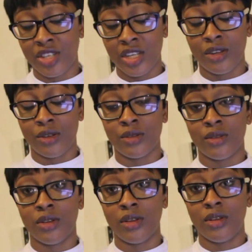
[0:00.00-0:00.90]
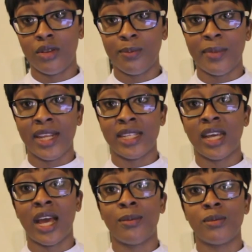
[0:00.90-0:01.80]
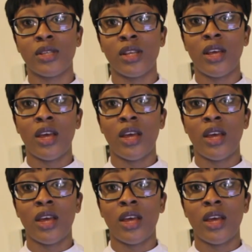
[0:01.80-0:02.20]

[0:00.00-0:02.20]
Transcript: cheated on many times?